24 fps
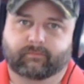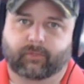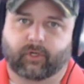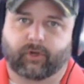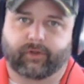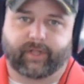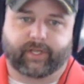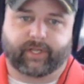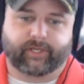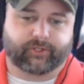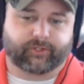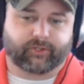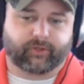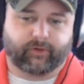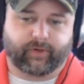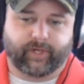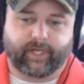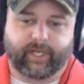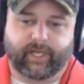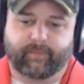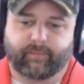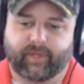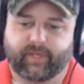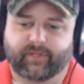Are they just
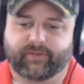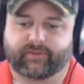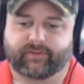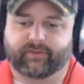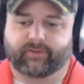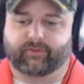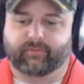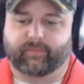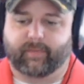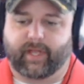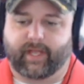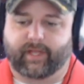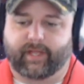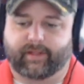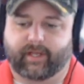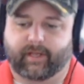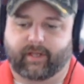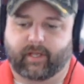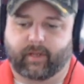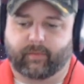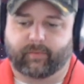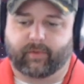greedy businessmen that come